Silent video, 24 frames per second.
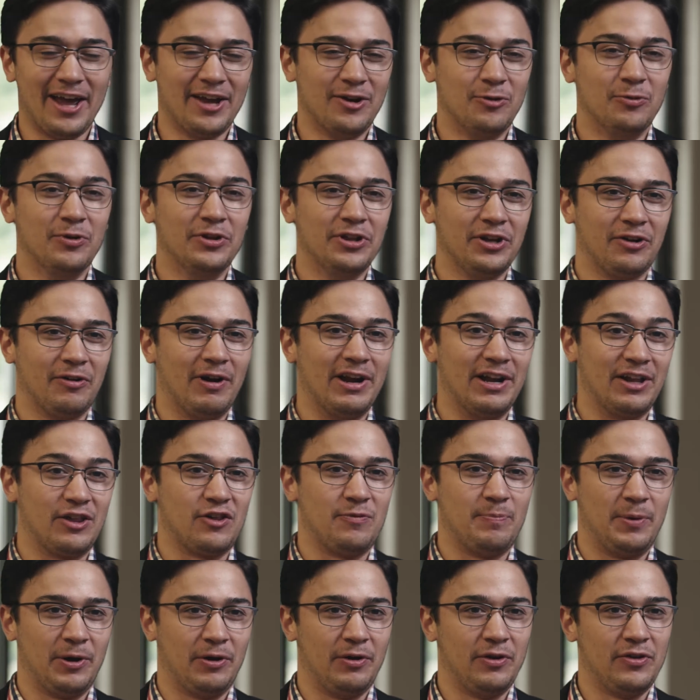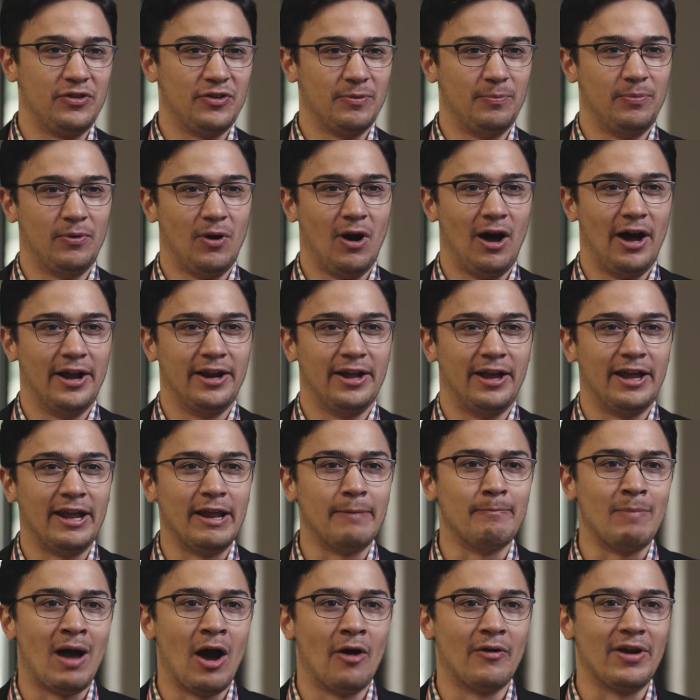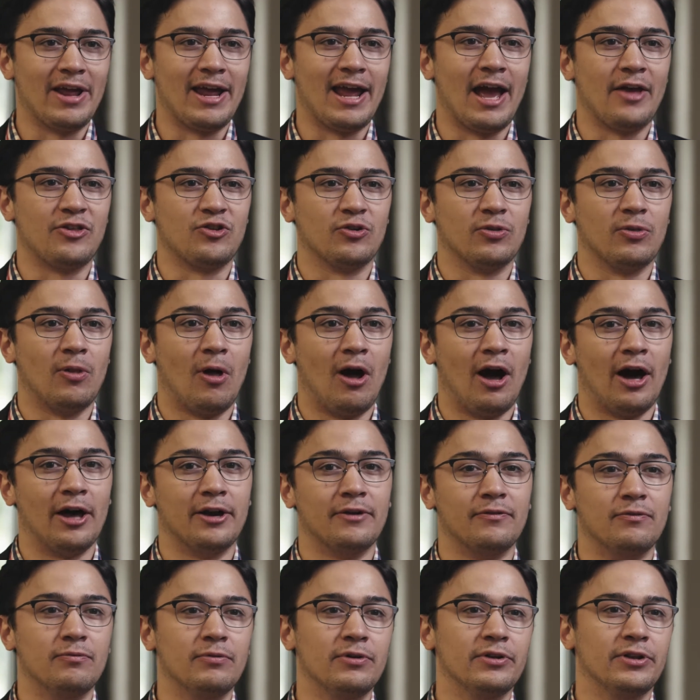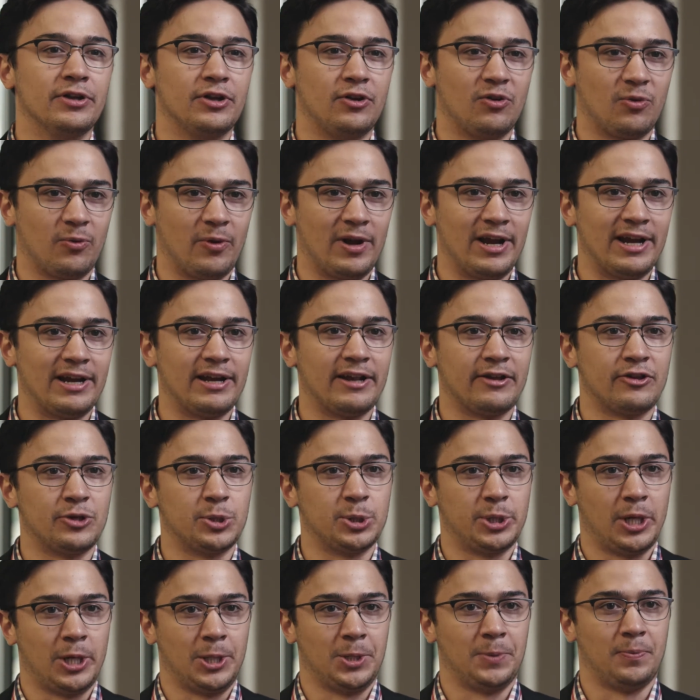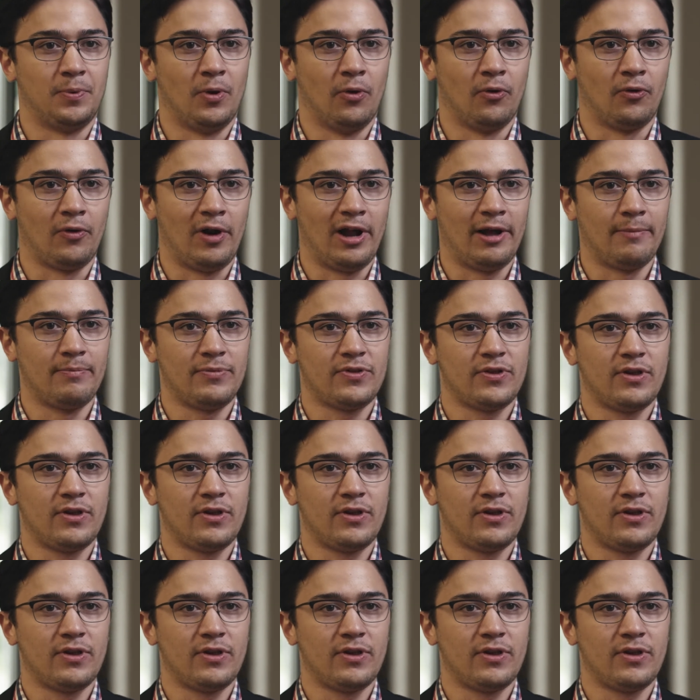a really great experience abroad, and Mount A has a lot of really great exchange programs.